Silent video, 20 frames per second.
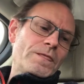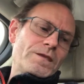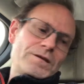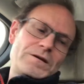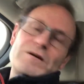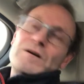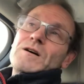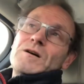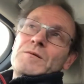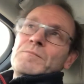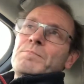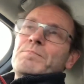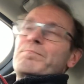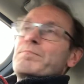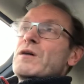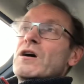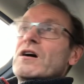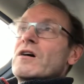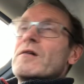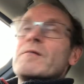
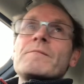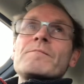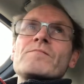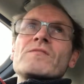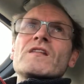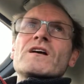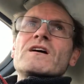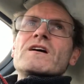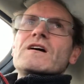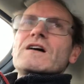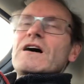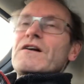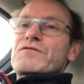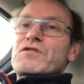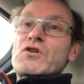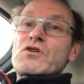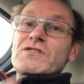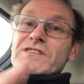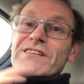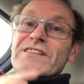But I've
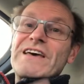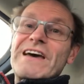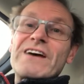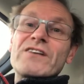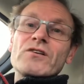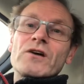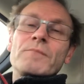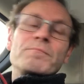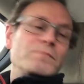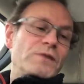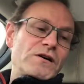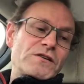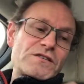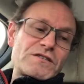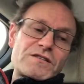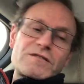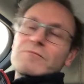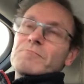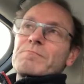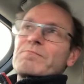used their
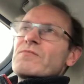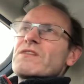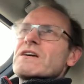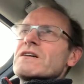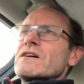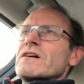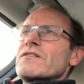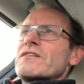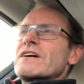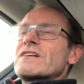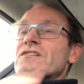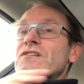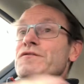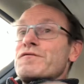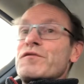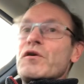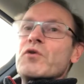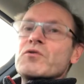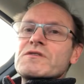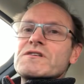numbers, you know, their
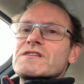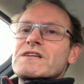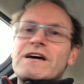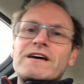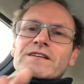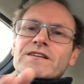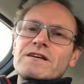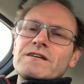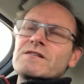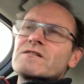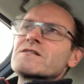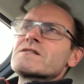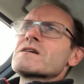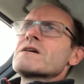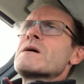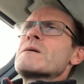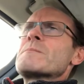default settings,